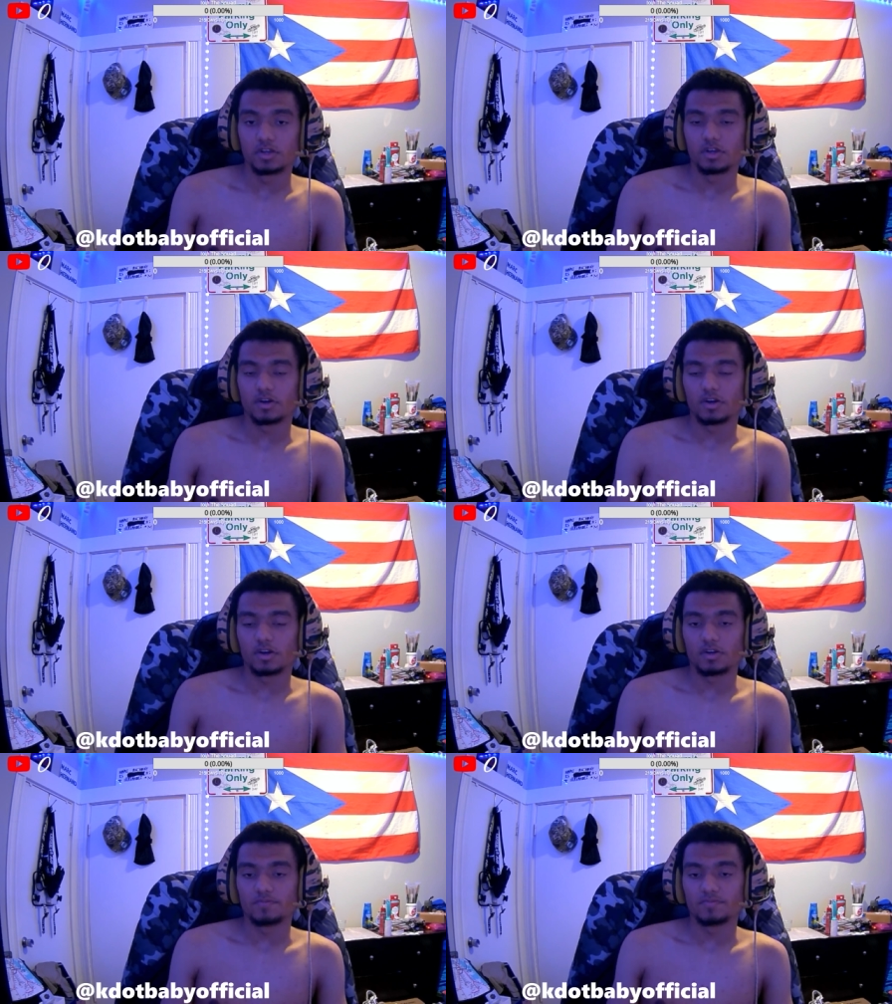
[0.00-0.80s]

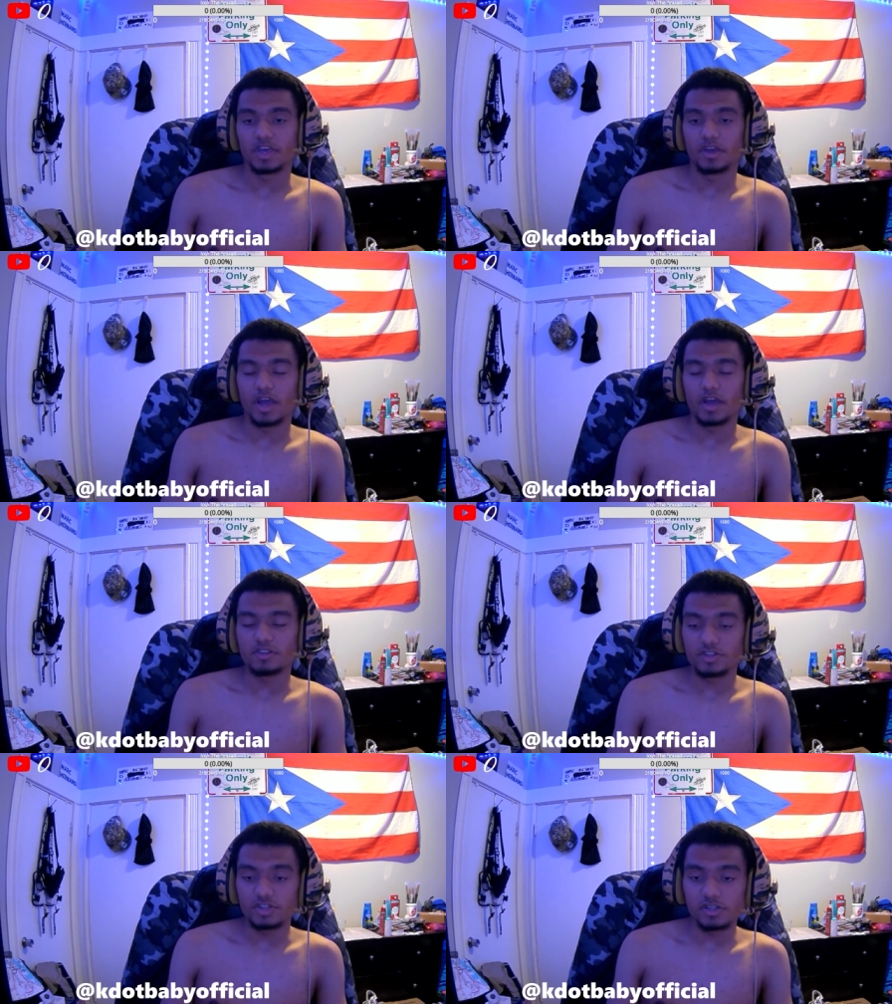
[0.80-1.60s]
Um,
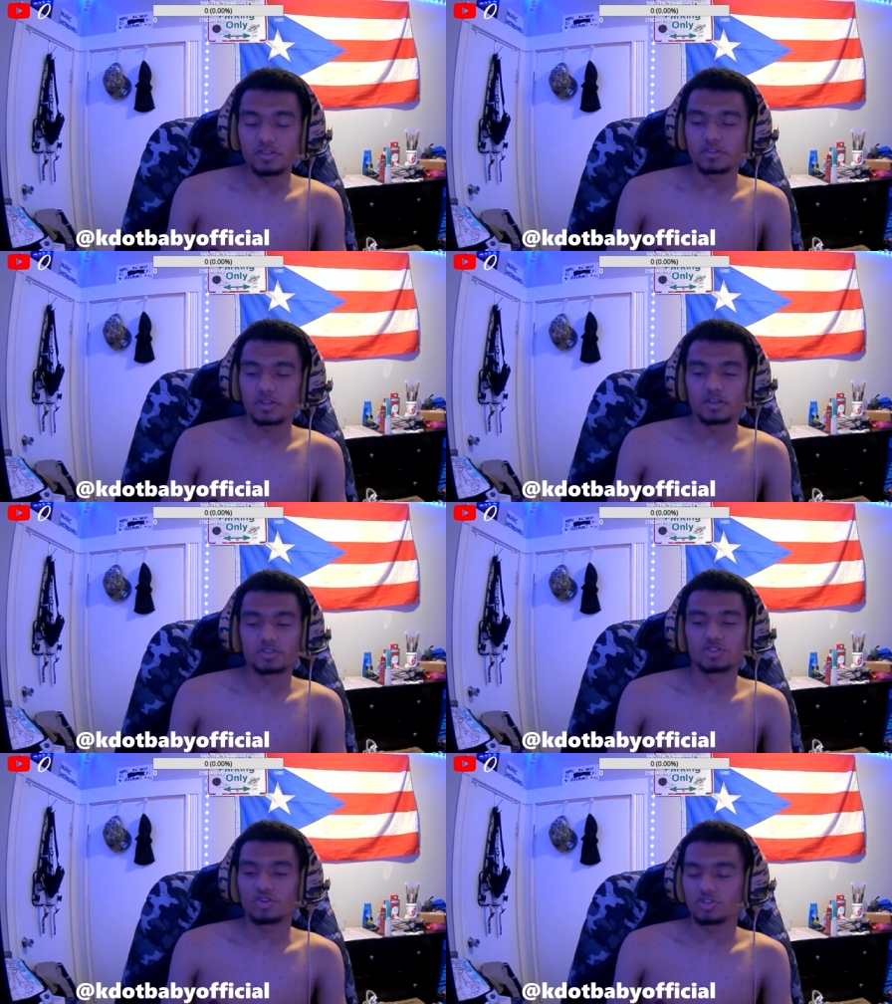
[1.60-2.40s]
Energy, that
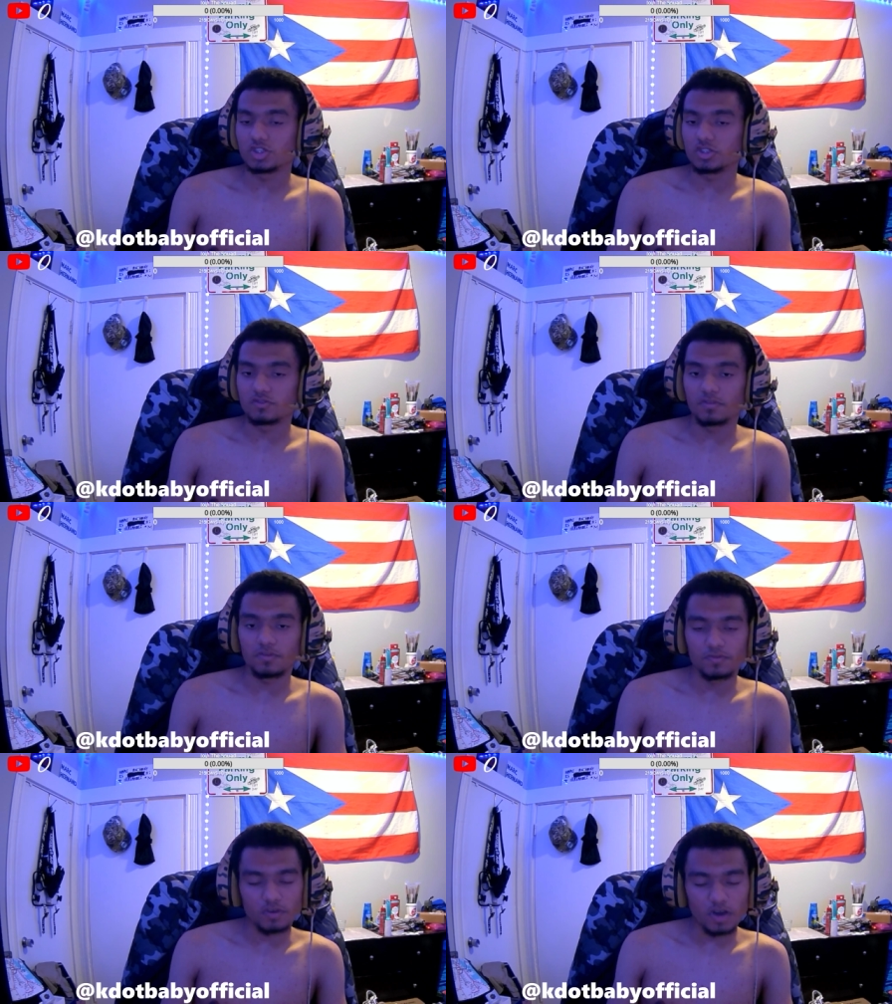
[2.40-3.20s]
song is
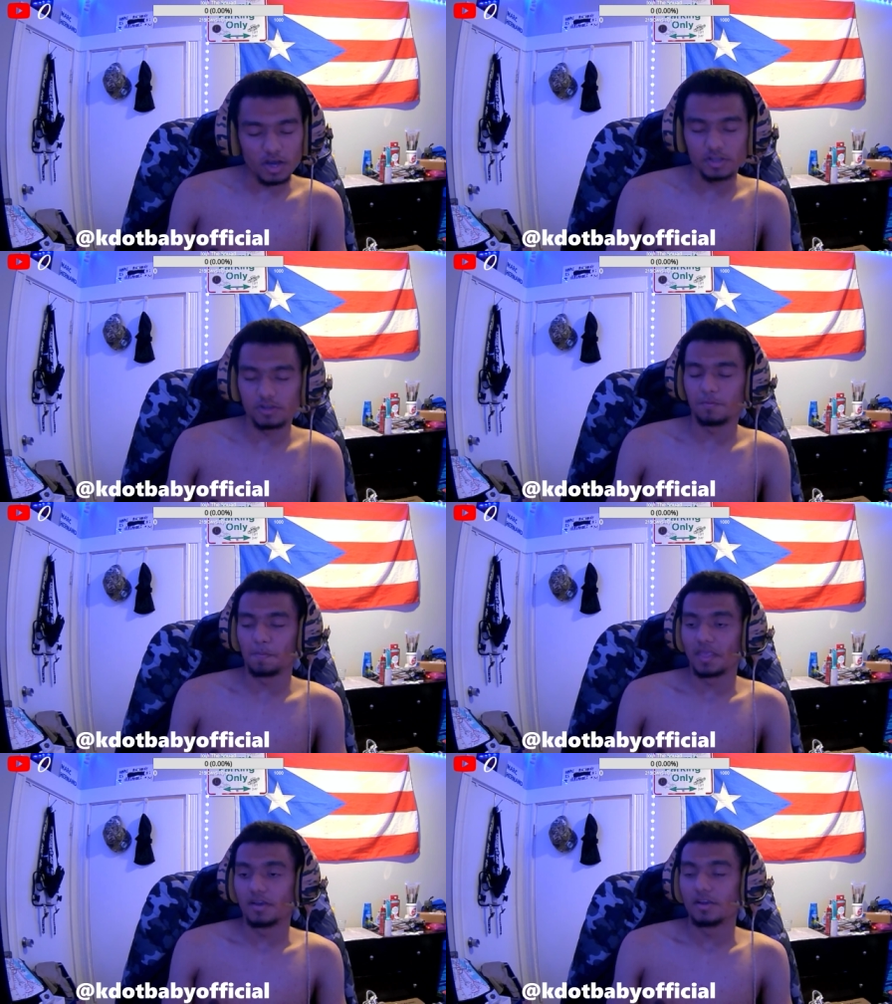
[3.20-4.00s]
fire.
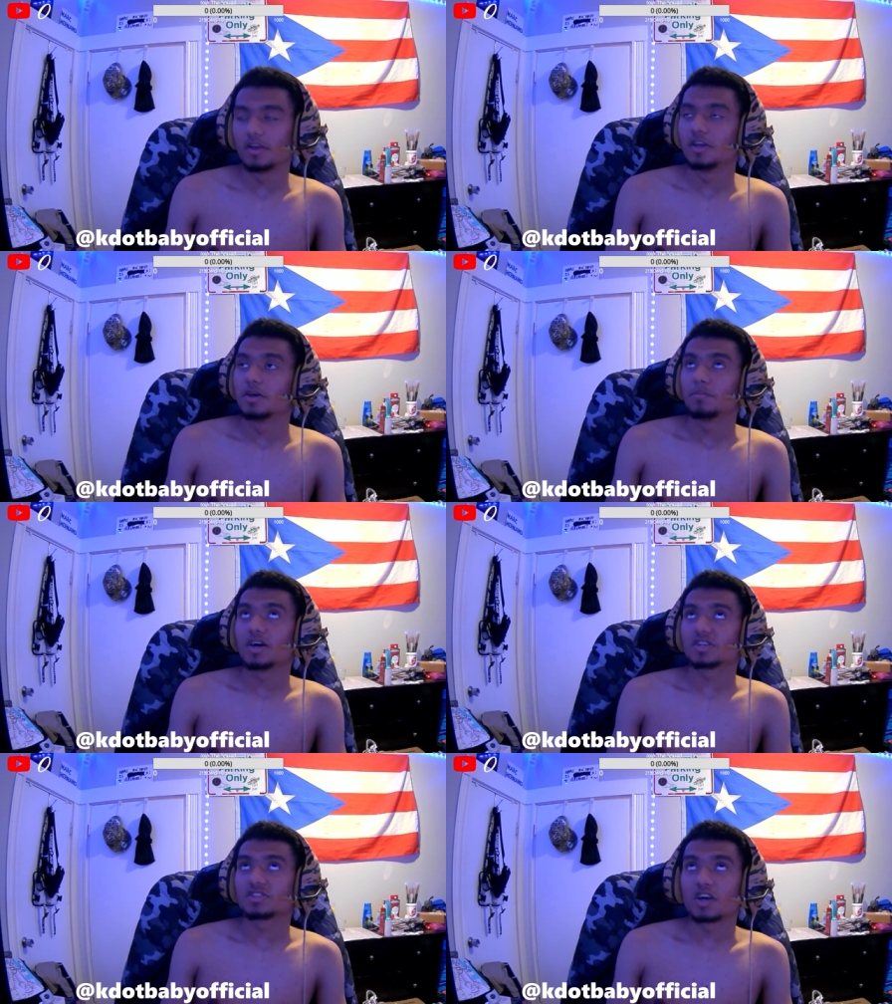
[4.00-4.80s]

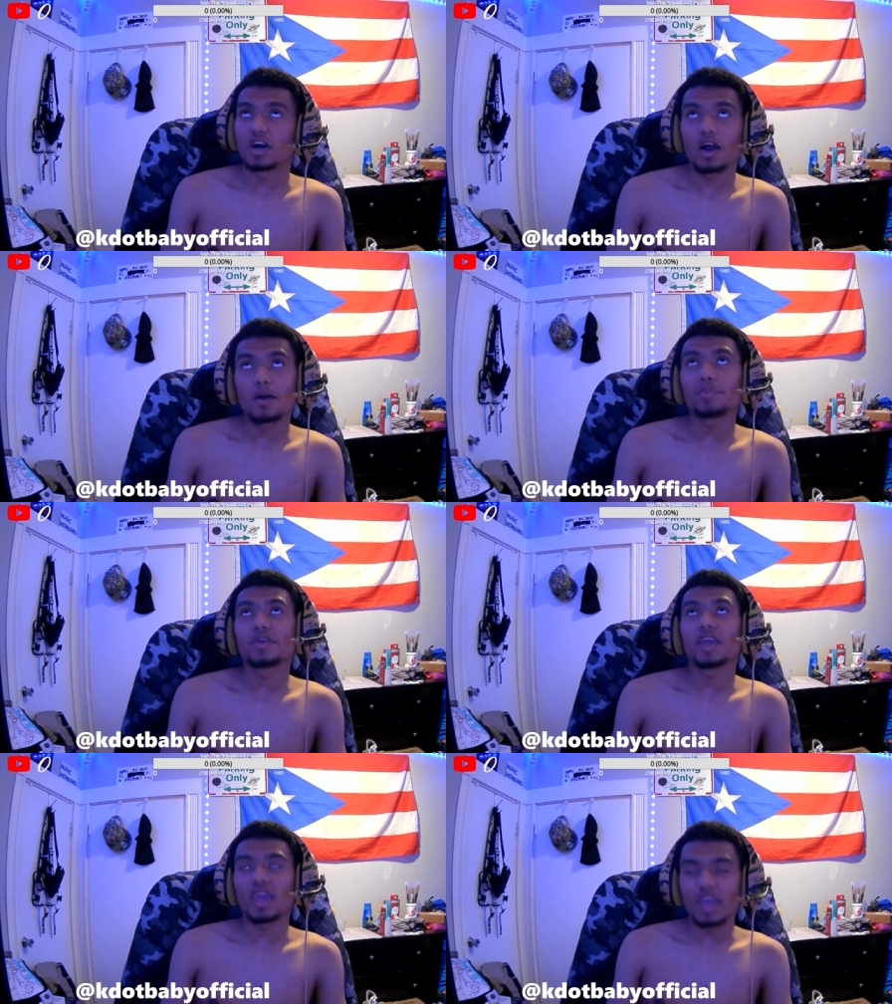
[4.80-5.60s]
My top
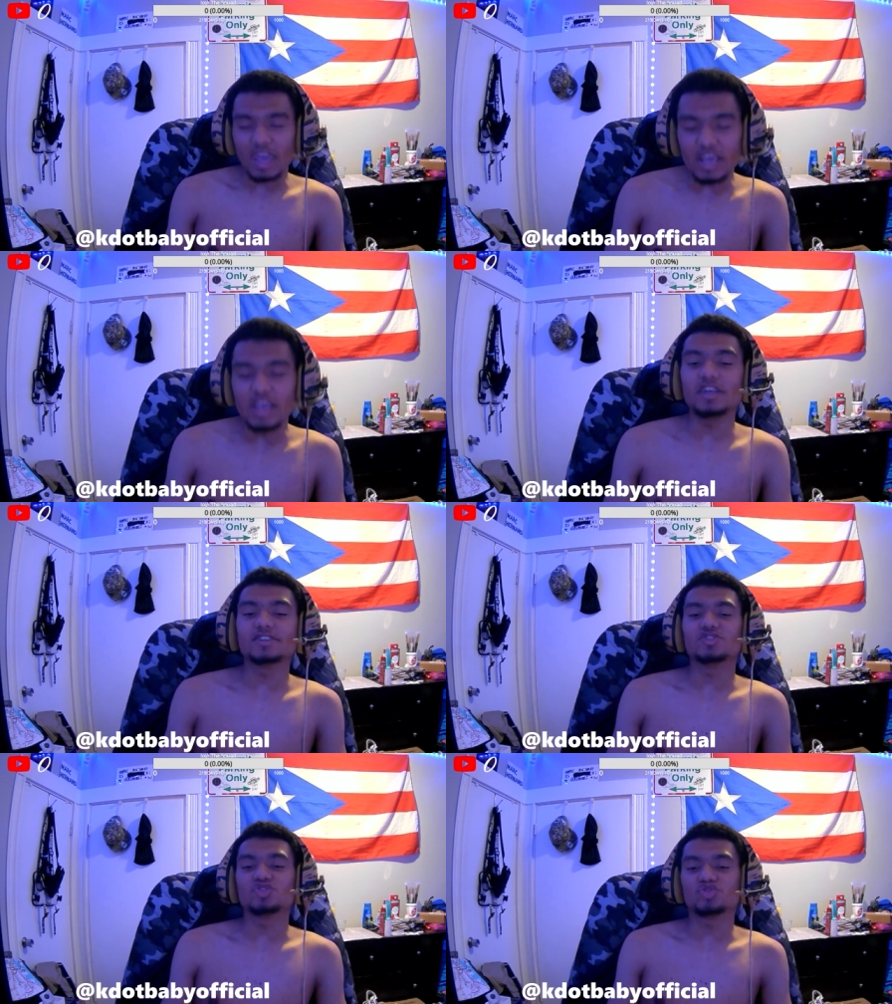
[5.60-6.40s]
eight
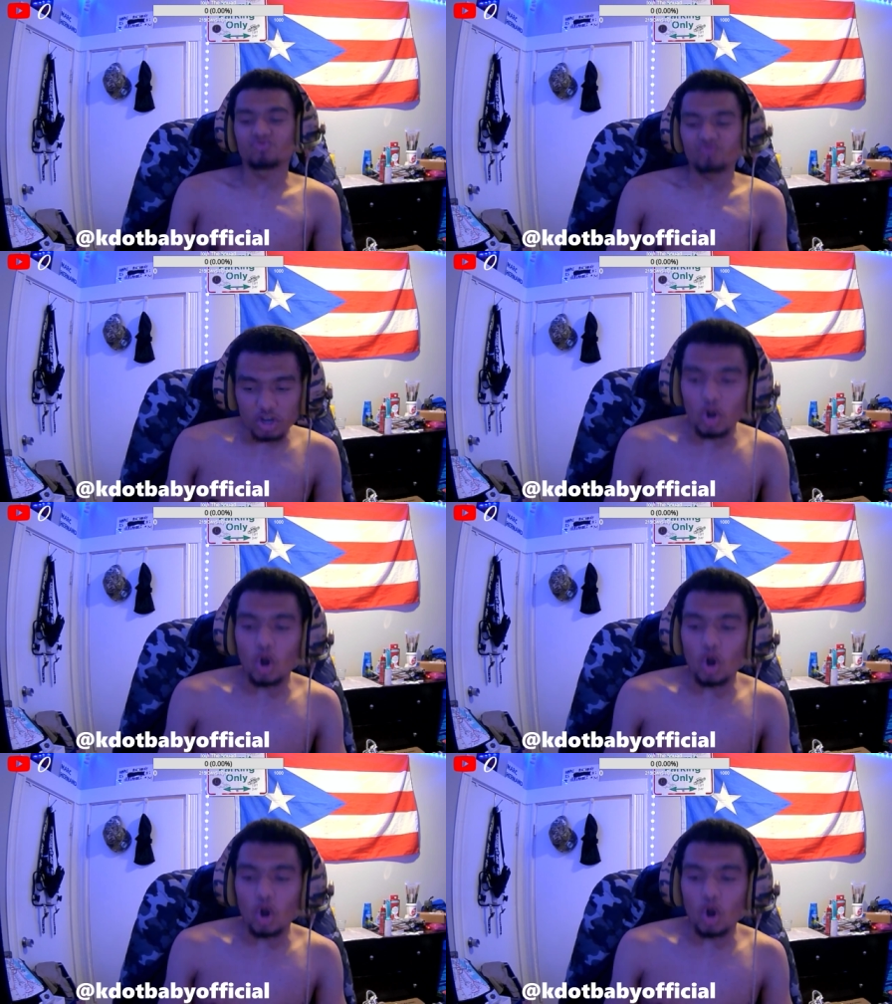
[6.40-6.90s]
drill